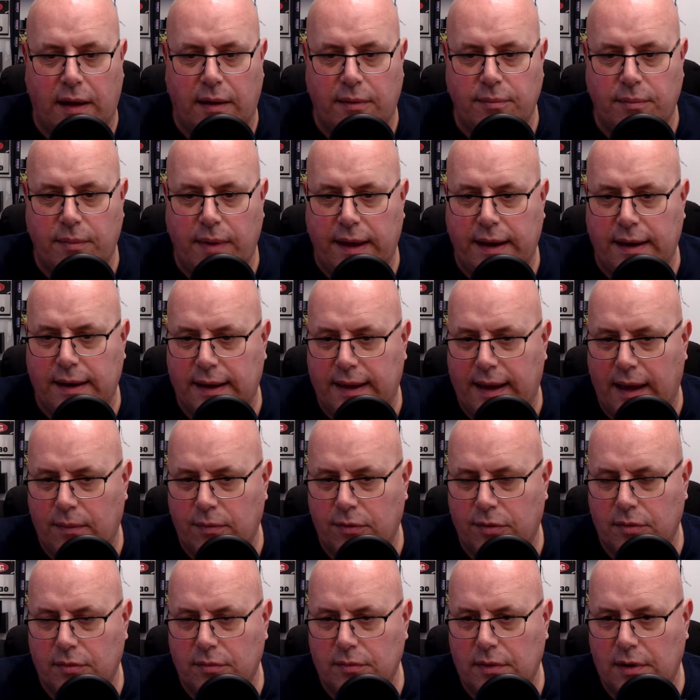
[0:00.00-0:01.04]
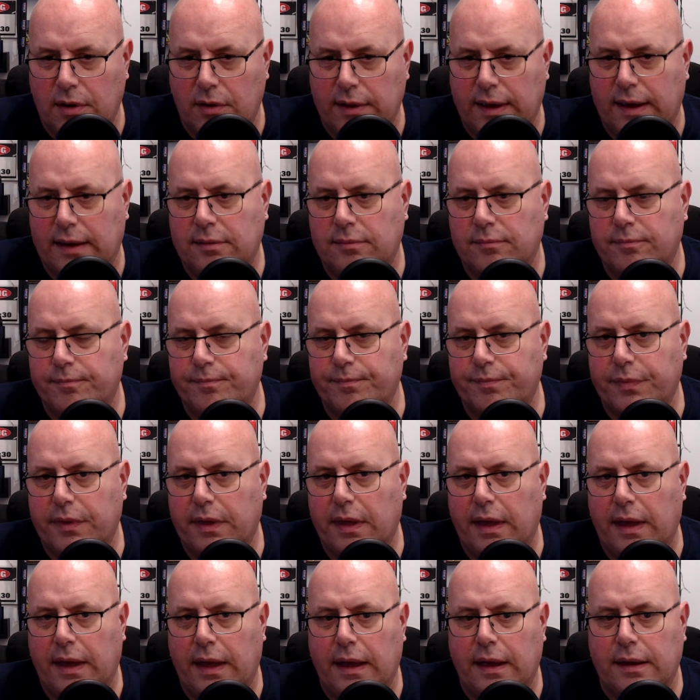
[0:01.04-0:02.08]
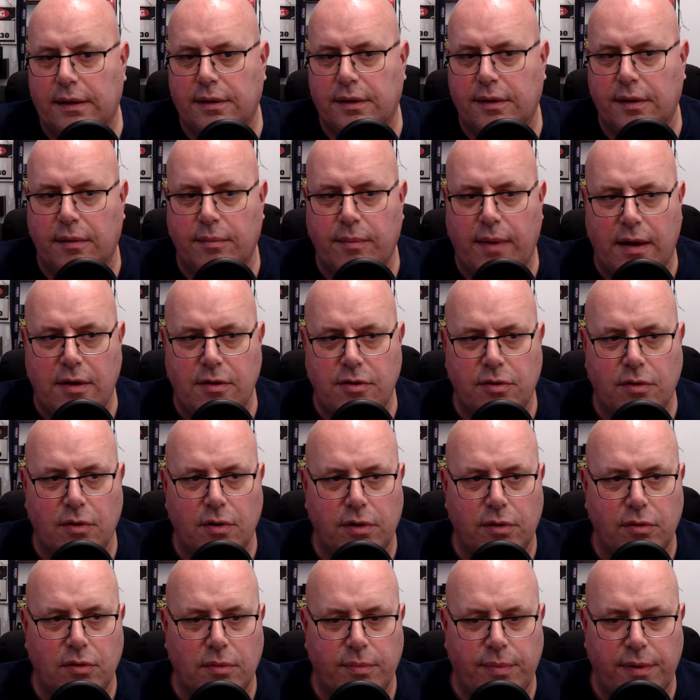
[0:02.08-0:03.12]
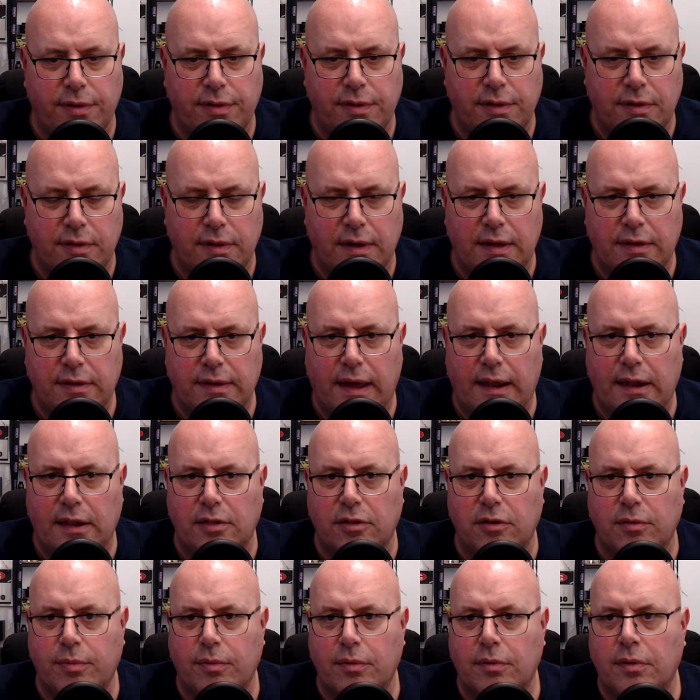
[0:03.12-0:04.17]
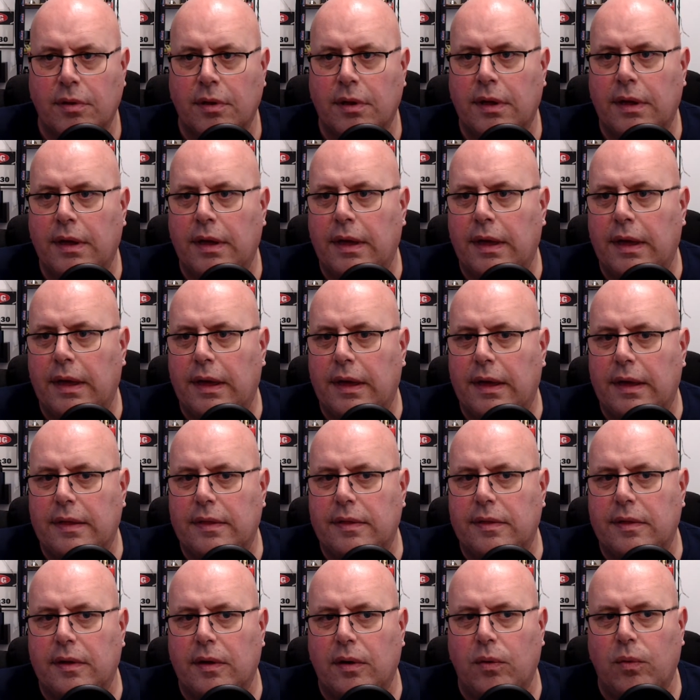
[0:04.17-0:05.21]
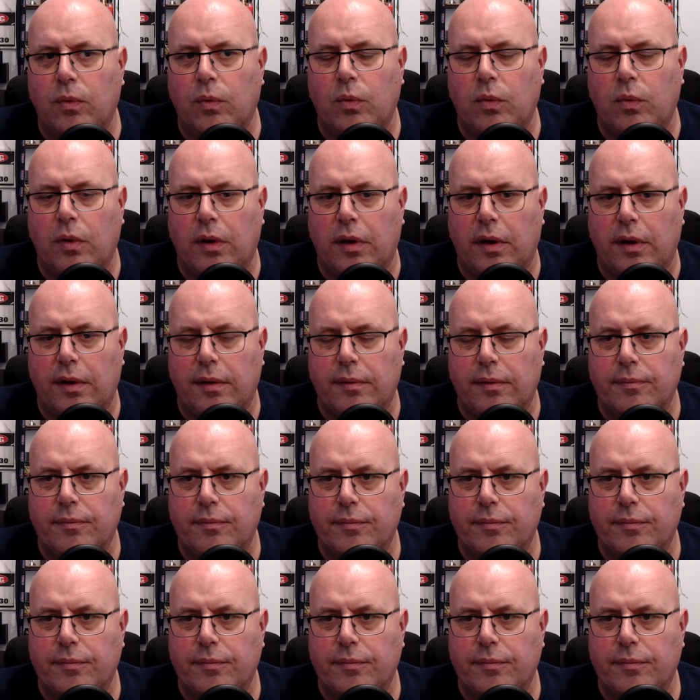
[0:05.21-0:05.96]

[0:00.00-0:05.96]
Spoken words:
make an account up, log in, and make sure your business is eligible to